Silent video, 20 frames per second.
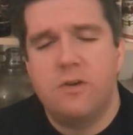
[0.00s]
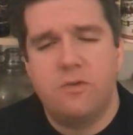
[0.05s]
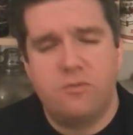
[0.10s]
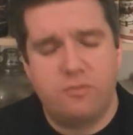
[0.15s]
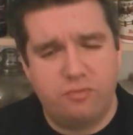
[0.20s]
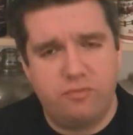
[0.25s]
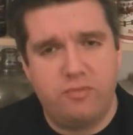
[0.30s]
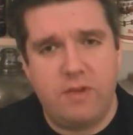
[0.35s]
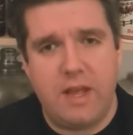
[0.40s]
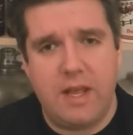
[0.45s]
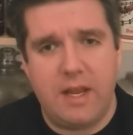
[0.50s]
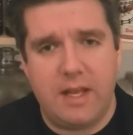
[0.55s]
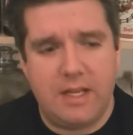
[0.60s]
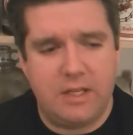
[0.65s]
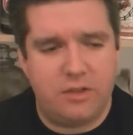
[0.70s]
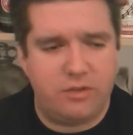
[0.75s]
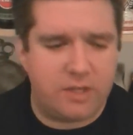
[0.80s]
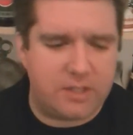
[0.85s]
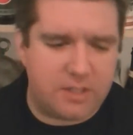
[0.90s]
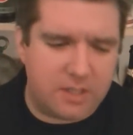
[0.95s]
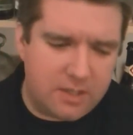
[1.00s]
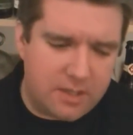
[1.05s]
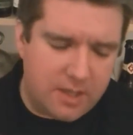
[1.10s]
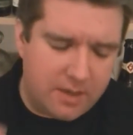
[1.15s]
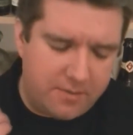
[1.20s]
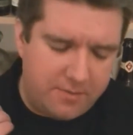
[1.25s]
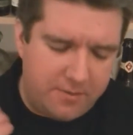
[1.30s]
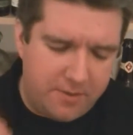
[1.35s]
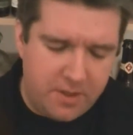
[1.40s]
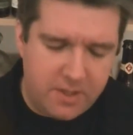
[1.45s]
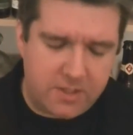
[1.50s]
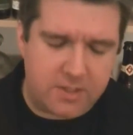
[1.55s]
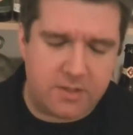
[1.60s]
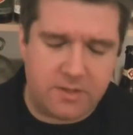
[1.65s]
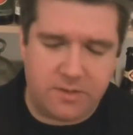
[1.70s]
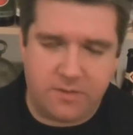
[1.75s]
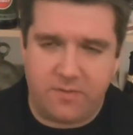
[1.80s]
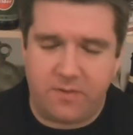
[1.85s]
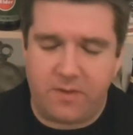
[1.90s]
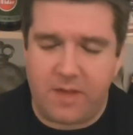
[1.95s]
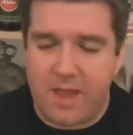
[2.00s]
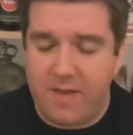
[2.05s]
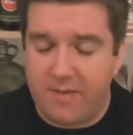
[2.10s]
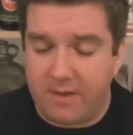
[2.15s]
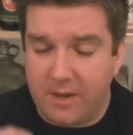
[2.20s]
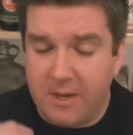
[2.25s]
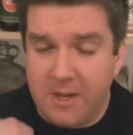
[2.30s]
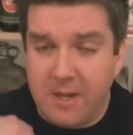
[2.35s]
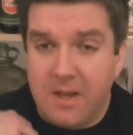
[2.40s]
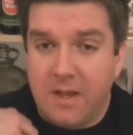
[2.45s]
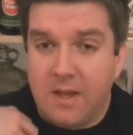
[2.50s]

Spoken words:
Really interesting, that first flavour.